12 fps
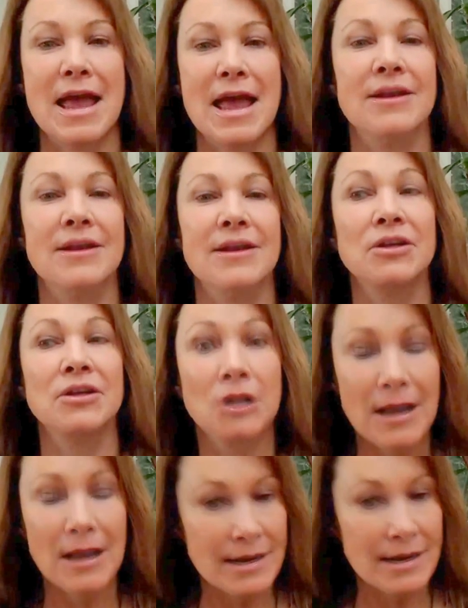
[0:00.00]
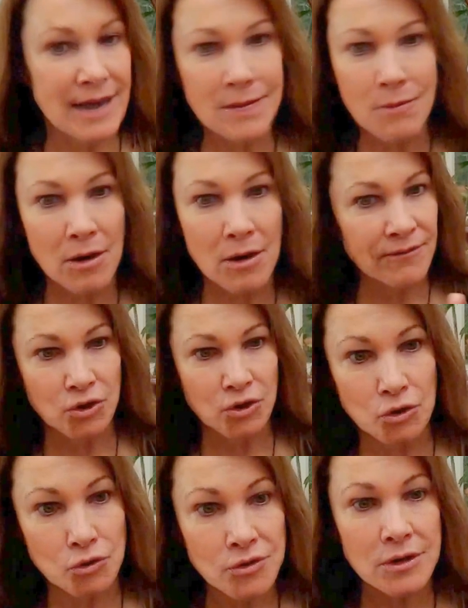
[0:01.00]
and I take them off
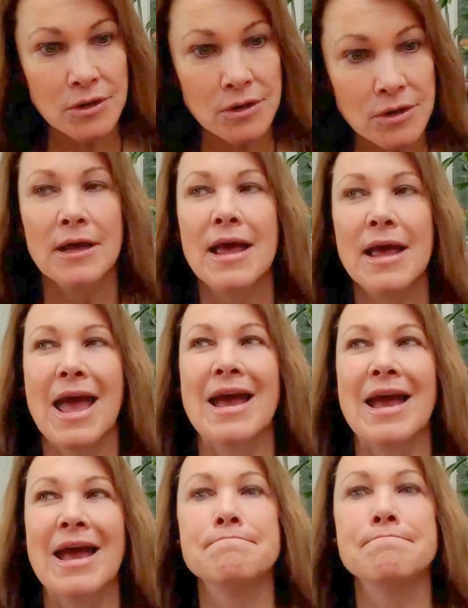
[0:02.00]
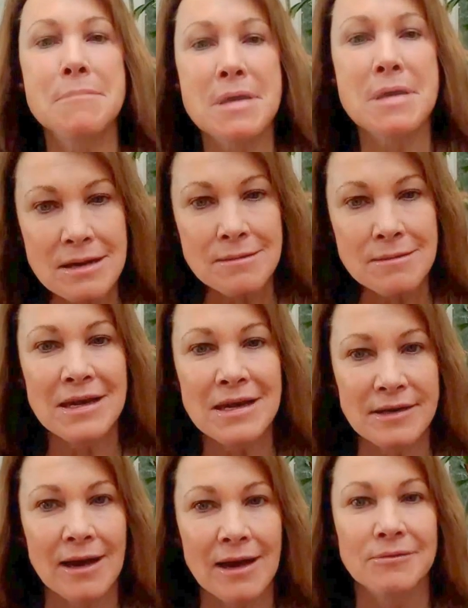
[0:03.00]
gluten, and many, many
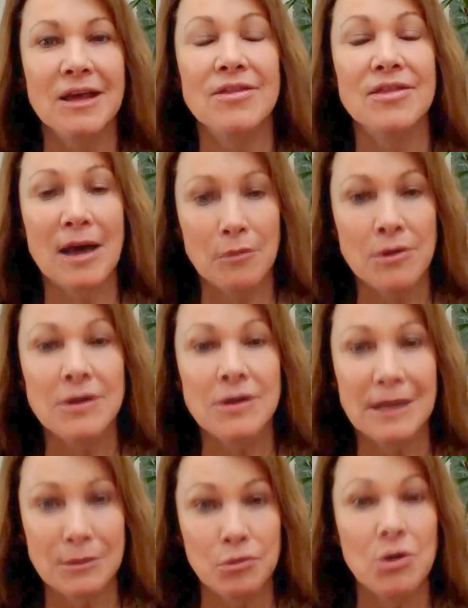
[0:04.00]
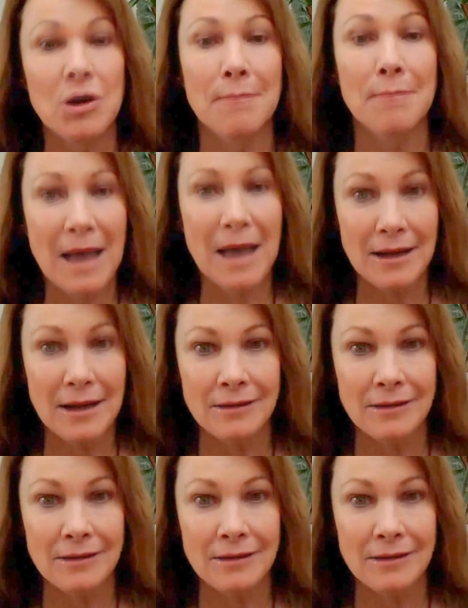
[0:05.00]
times that thyroid gland will come back.